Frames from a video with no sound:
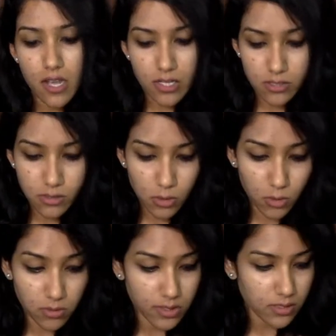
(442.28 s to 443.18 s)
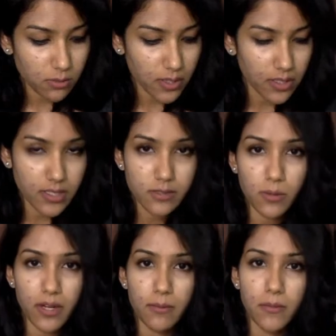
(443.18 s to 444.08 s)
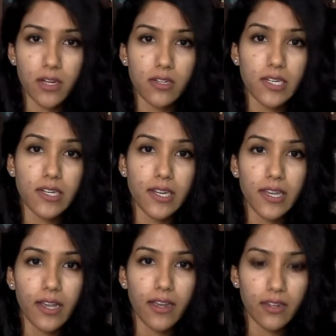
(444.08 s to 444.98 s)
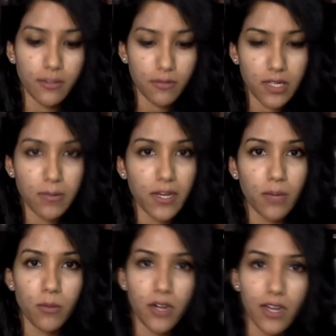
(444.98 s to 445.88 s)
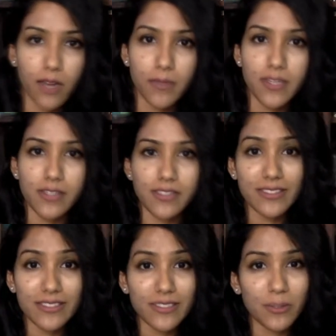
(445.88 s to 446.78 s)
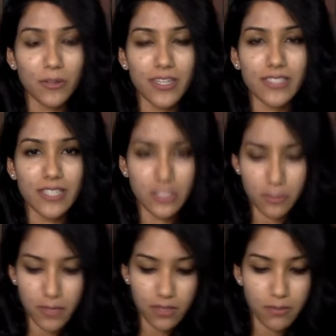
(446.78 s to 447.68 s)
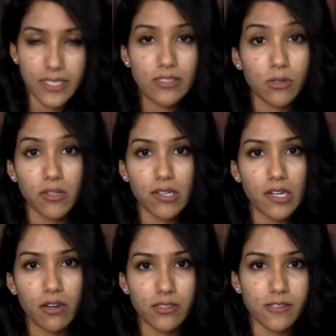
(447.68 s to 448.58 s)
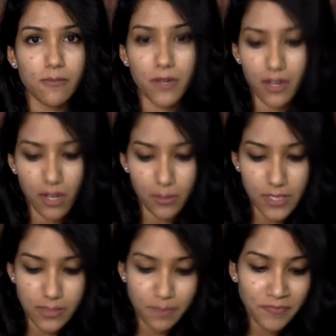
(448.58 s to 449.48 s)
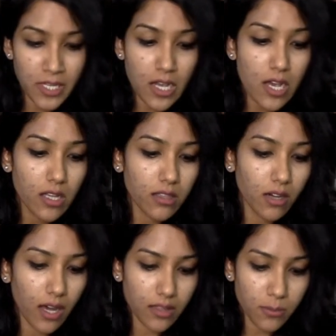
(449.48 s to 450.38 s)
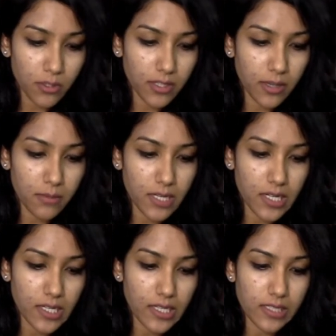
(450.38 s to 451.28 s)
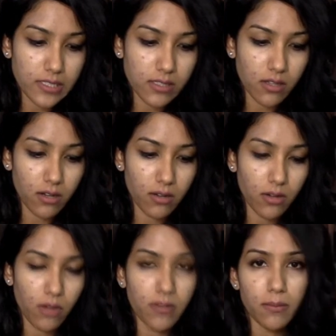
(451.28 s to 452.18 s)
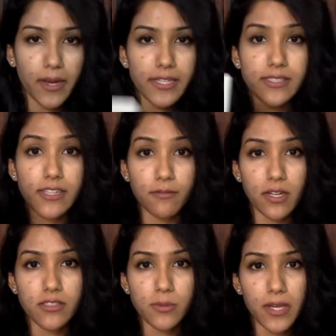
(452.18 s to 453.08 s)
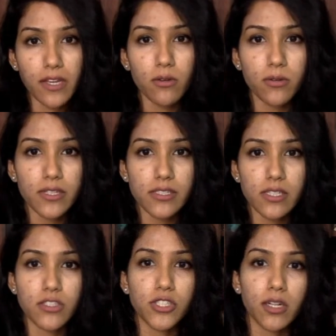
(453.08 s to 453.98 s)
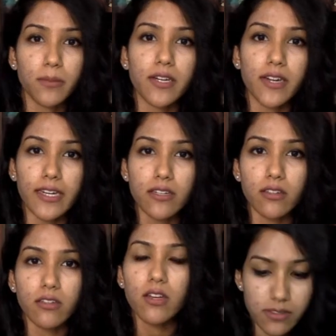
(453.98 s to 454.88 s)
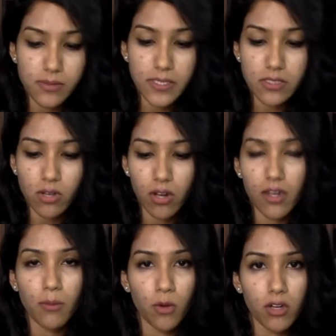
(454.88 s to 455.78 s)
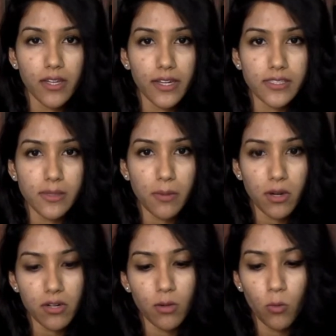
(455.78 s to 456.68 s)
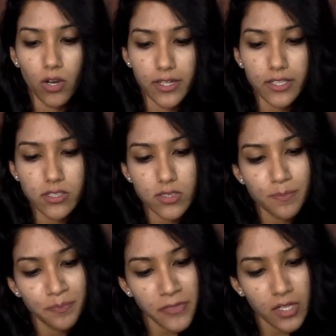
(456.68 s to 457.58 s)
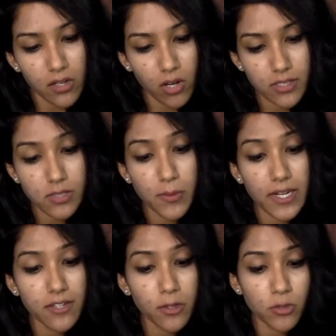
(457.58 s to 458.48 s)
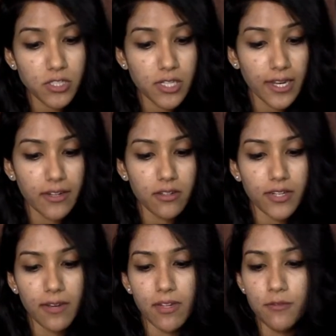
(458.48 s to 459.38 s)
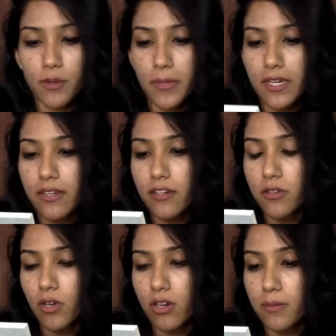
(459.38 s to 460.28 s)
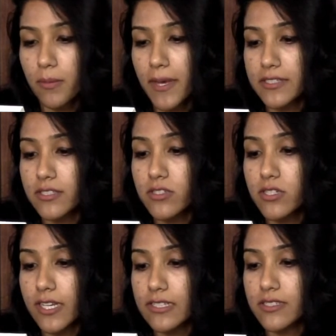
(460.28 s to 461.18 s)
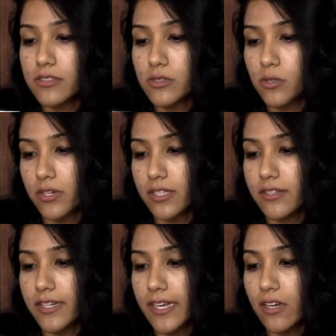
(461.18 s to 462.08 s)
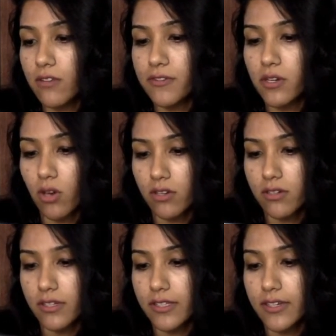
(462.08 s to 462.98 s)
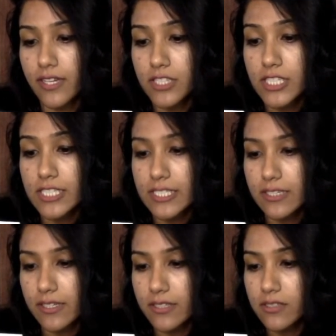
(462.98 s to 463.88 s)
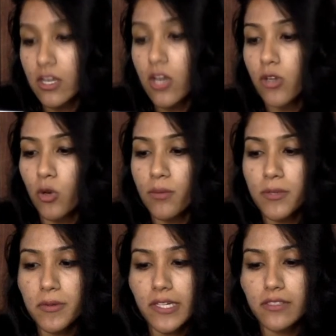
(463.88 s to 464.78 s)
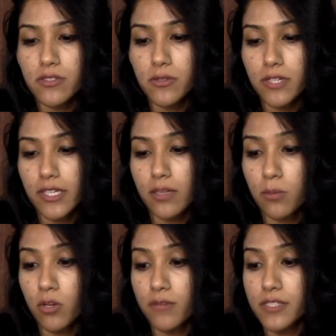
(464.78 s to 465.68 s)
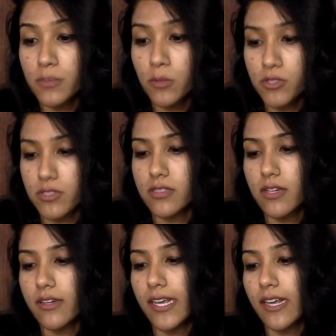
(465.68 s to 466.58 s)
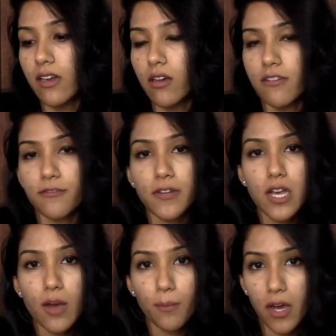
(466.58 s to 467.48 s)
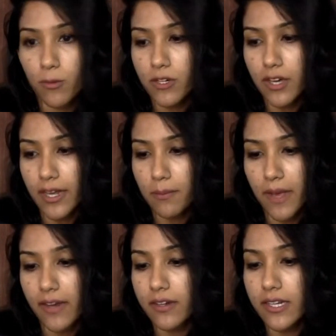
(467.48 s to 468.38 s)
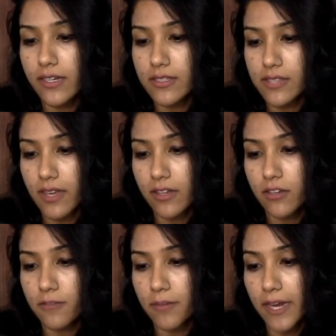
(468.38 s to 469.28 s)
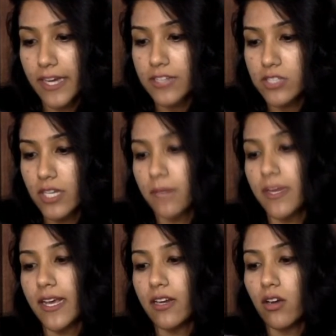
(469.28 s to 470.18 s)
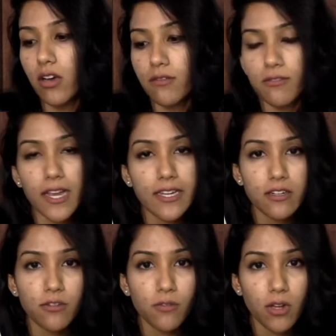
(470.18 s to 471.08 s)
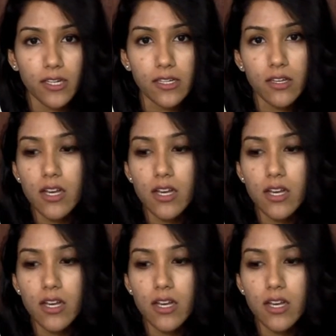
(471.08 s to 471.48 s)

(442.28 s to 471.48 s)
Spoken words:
So this one is what I'm currently reading, and definitely pick up Murakami because, translation month means you can read lots of Murakamis. The other book that I'm reading is a novel by Stefan Zweig, who is a German writer. This one's called Amok, and it's about a voyage. On a sweltering ocean liner traveling from India to Europe, a passenger tells his story, the tale of a doctor in the Dutch East Indies, torn between his duty and the pull of his emotions, a tale of power and maddening desire, of pride, shame, and a headlong flight into folly.